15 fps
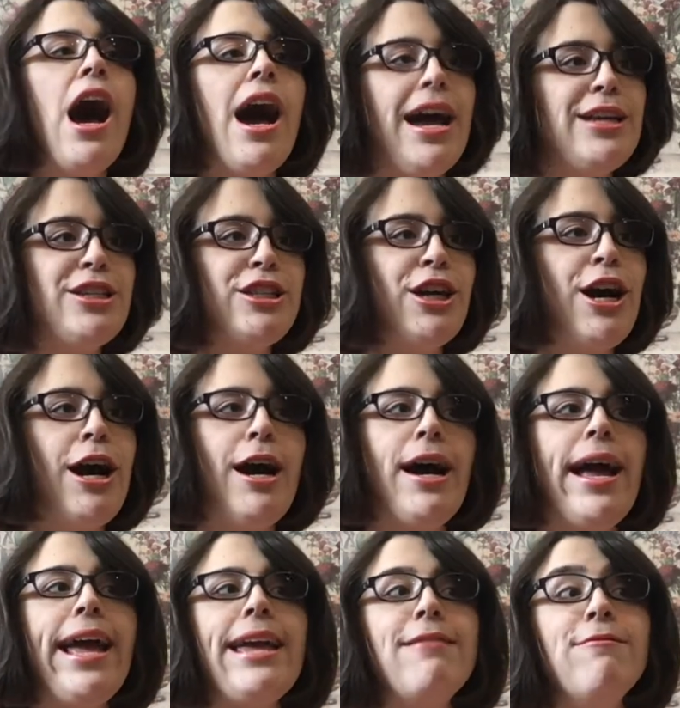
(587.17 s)
I saw
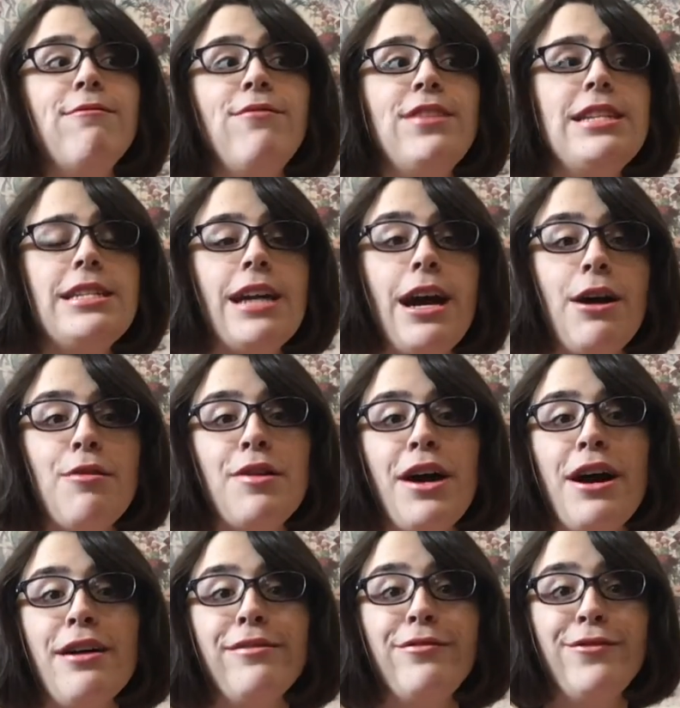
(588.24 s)
a video
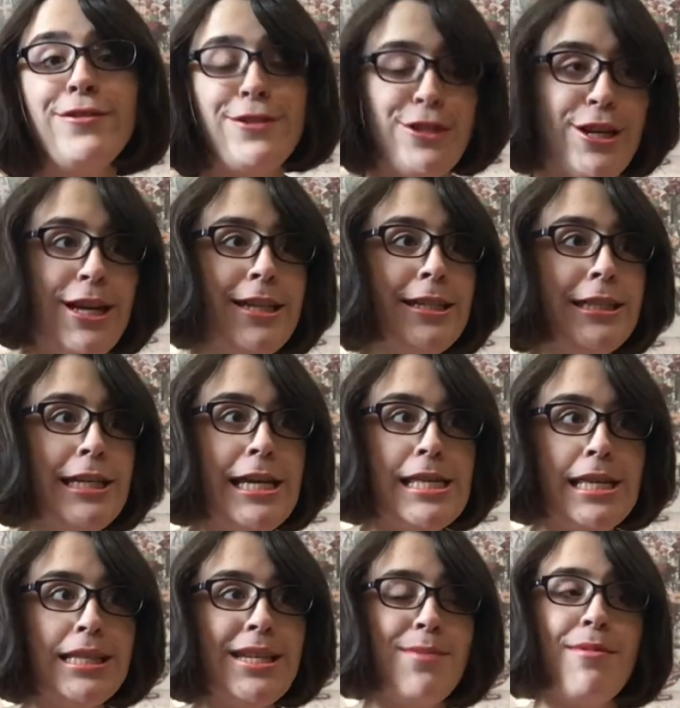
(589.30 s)
of JC
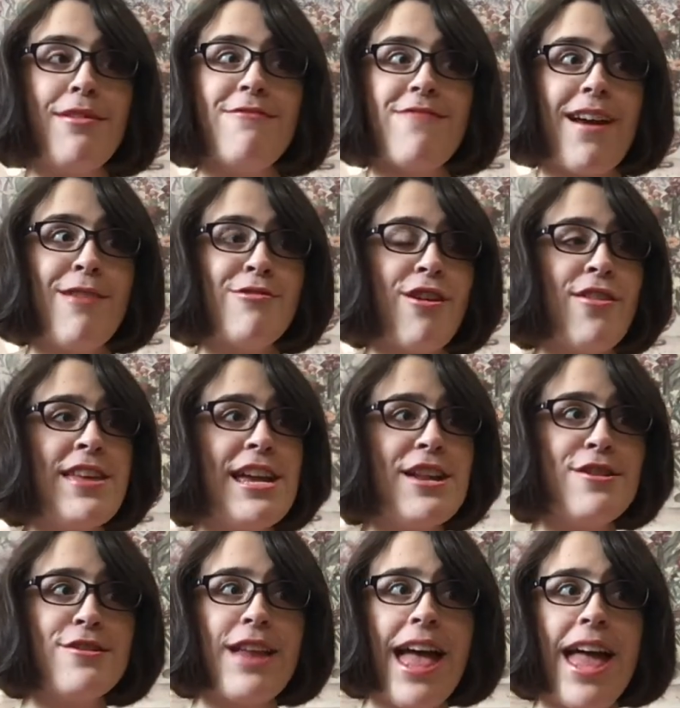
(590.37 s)
that someone found on the
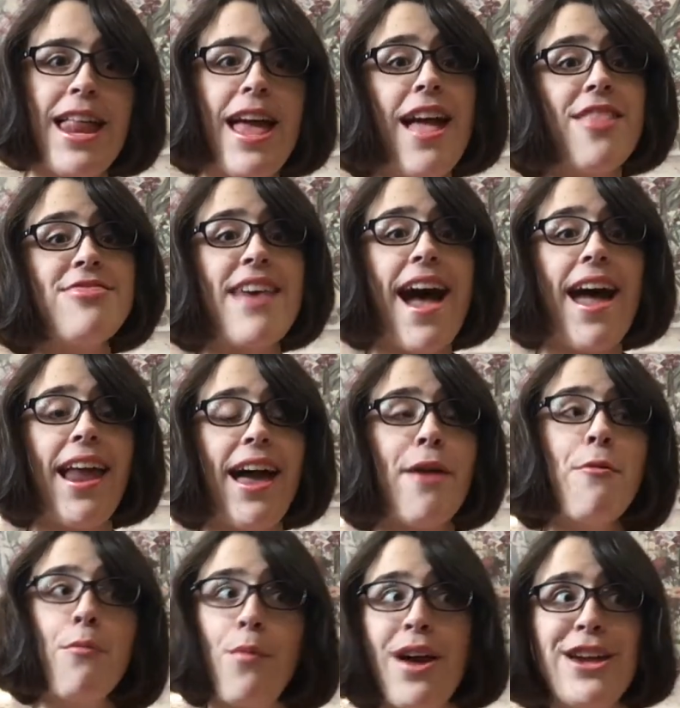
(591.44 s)
internet that I
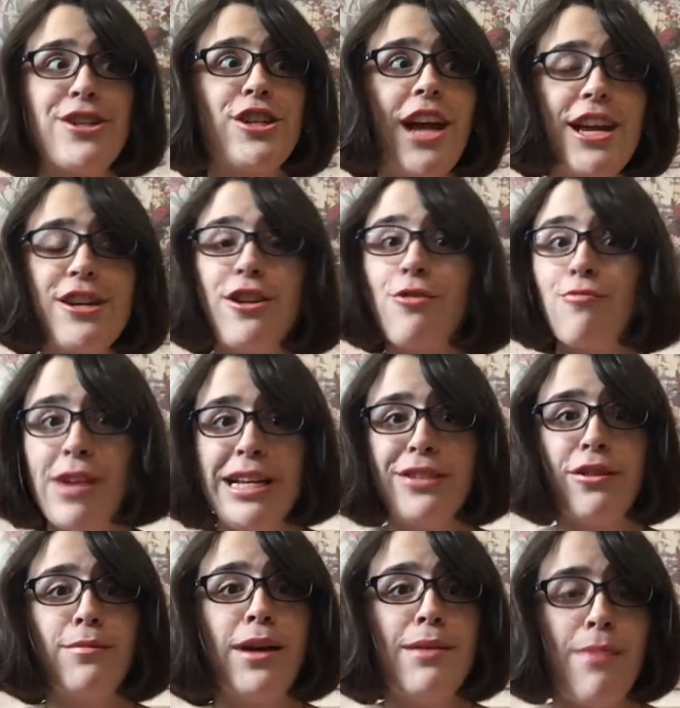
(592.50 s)
wish I could erase
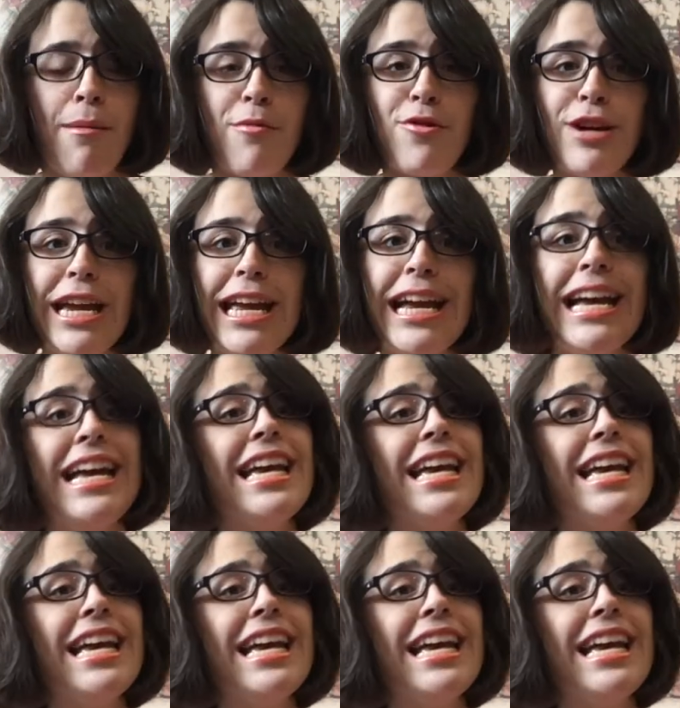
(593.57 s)
from my memory.